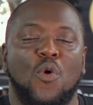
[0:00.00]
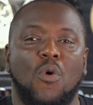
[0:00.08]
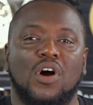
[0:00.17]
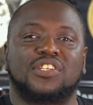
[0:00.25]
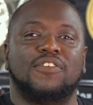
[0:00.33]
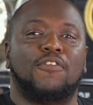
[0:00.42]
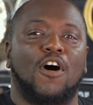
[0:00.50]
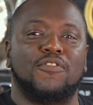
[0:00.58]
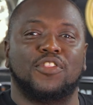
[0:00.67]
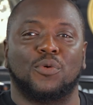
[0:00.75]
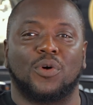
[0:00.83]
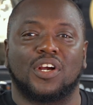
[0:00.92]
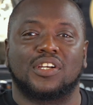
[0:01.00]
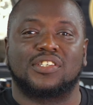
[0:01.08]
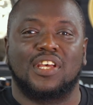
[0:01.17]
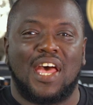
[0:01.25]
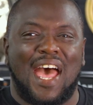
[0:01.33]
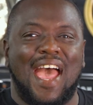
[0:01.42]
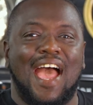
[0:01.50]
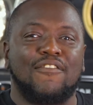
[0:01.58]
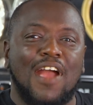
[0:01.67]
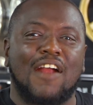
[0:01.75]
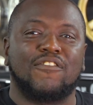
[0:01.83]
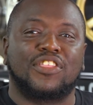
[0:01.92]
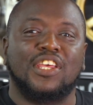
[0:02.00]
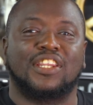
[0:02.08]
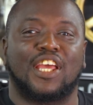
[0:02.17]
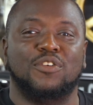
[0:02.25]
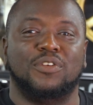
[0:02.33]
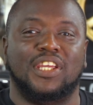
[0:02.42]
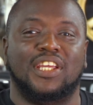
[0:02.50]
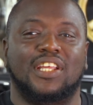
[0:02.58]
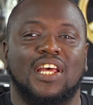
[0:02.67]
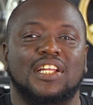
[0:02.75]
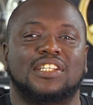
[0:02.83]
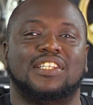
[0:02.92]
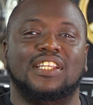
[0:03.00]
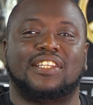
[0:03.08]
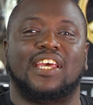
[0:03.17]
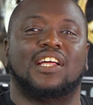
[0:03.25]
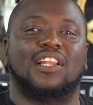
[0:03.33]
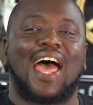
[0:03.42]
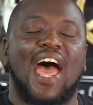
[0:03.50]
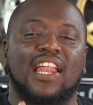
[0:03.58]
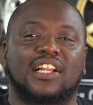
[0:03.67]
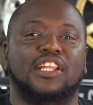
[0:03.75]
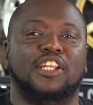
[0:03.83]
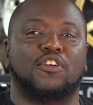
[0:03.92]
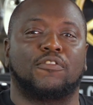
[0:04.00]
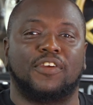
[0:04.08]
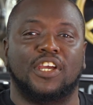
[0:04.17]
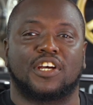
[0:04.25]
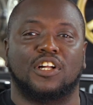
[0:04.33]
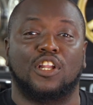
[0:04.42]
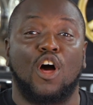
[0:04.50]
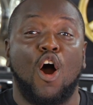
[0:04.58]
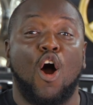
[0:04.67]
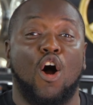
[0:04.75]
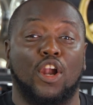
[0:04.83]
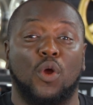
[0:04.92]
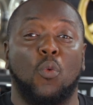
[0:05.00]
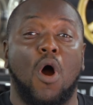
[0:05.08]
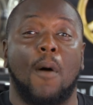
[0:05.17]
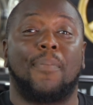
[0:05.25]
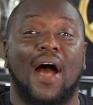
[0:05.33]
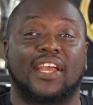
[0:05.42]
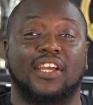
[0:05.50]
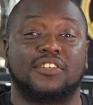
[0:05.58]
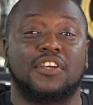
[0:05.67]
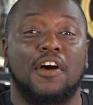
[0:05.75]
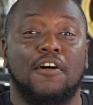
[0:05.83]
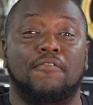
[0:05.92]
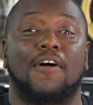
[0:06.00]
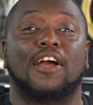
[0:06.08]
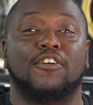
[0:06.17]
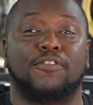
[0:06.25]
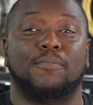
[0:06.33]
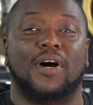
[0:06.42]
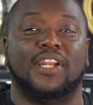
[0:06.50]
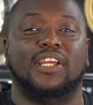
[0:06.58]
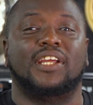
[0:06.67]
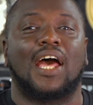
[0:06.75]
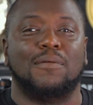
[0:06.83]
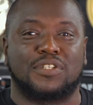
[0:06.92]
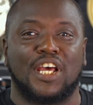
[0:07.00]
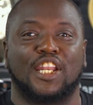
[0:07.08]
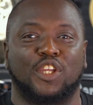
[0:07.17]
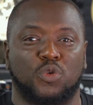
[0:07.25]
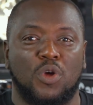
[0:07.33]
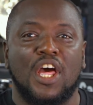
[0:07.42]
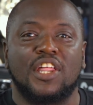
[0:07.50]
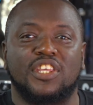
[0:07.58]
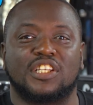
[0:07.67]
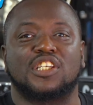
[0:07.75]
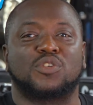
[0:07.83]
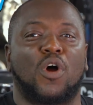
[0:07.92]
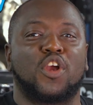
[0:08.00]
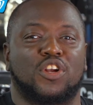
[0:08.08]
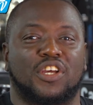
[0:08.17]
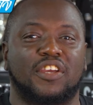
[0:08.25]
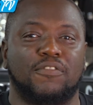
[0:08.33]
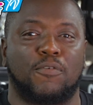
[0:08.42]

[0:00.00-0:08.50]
What's involved in The Works? I have everything that you need to detail and clean your vehicle all in one package. Value for money, I'm telling you, this is what you're looking